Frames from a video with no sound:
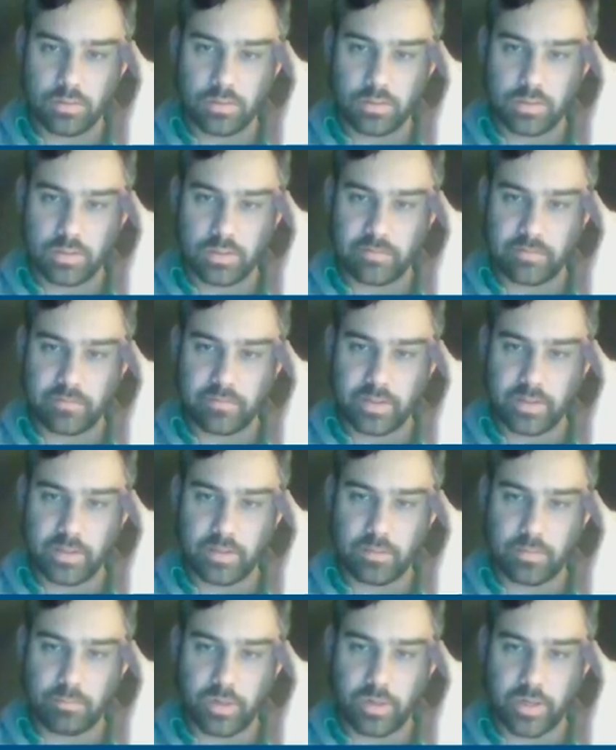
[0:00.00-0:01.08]
Definitely the
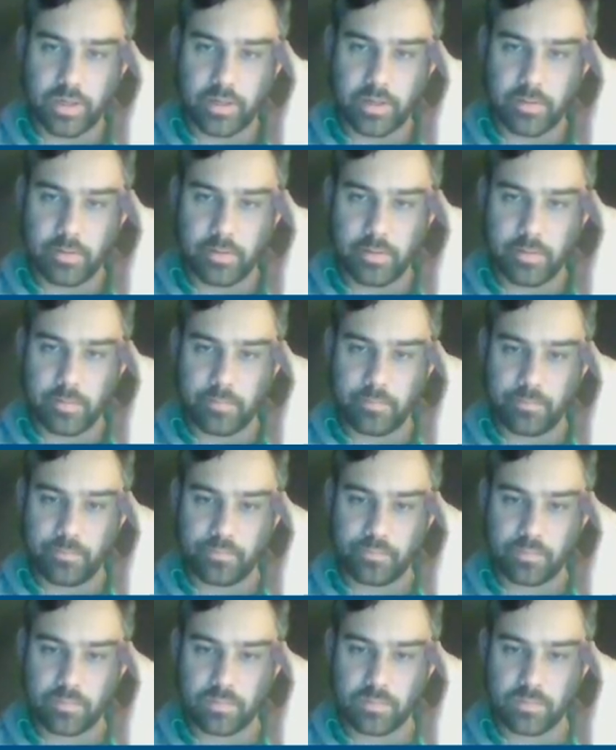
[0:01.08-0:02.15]
bottom.
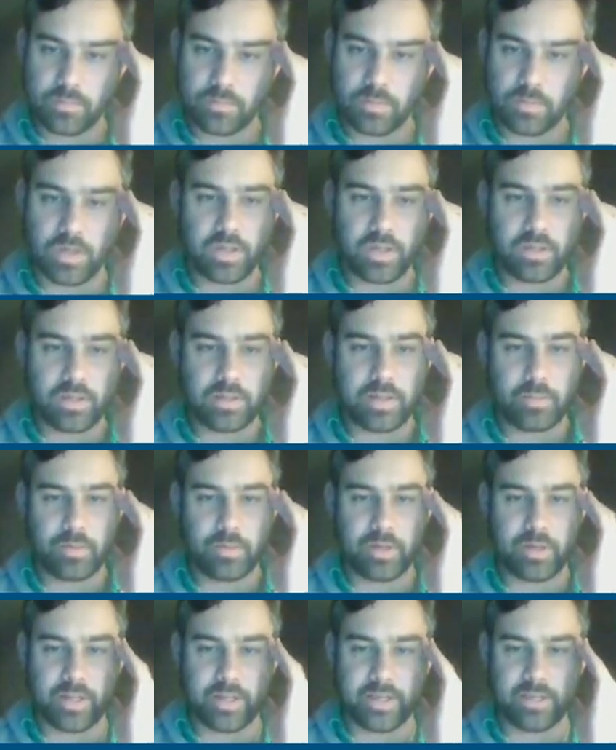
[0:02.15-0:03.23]
Well, I wanted
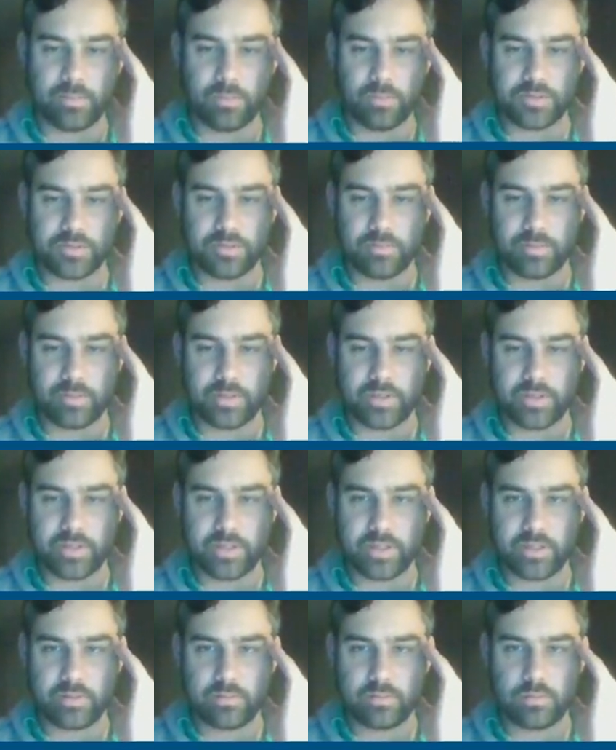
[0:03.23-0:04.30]
Lightning Bolt so much, and
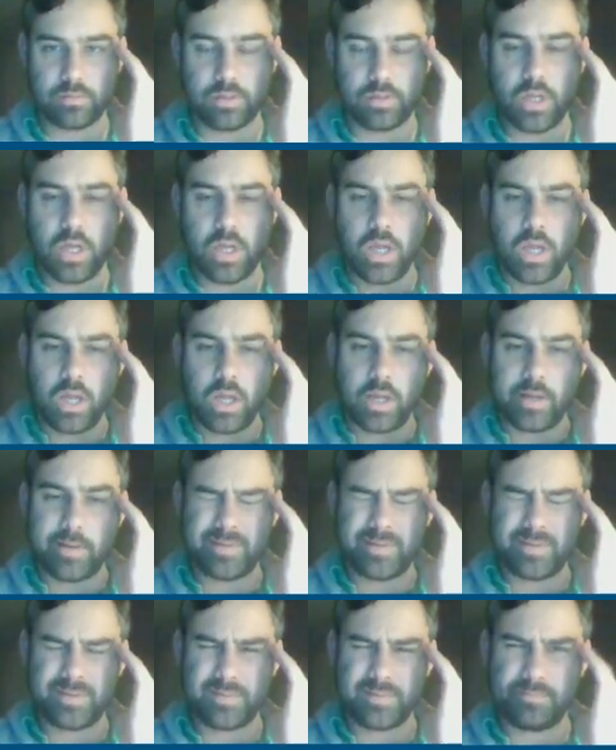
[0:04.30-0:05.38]
now
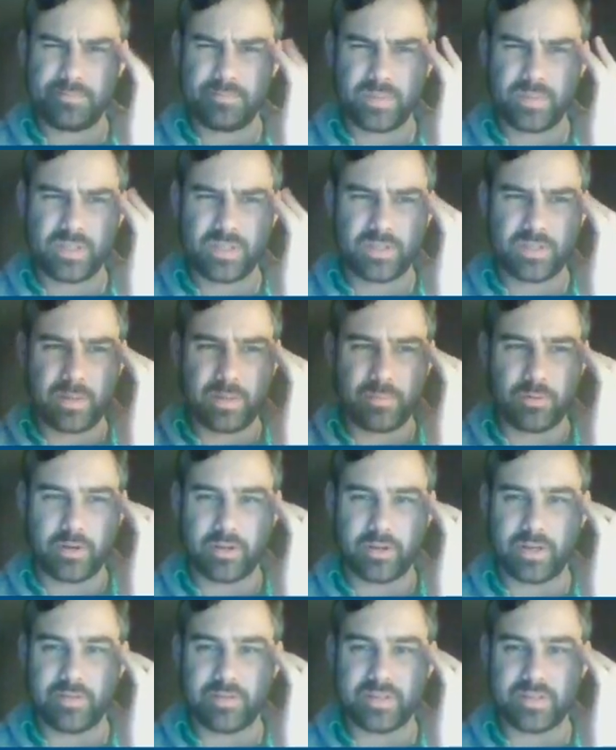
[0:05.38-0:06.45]
because my opponent could
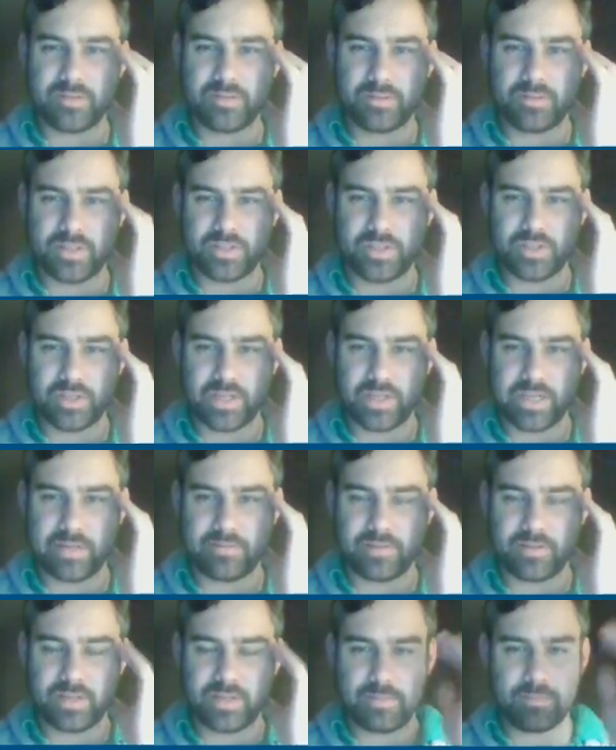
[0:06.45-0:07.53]
have an Inquisition, I have to
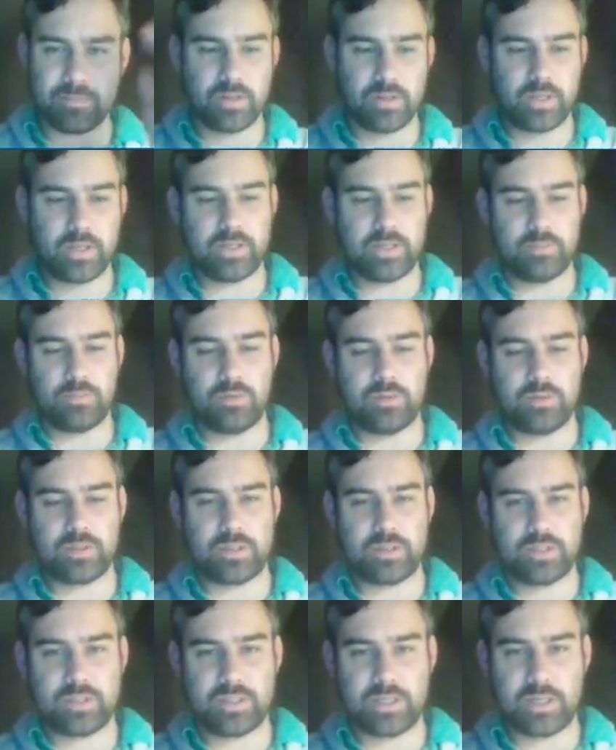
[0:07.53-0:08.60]
keep the Lightning Bolt on
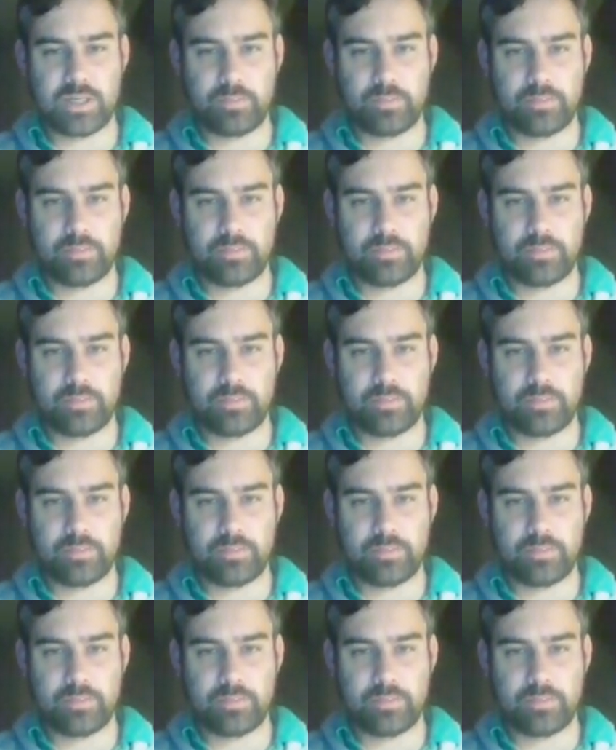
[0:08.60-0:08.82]
top.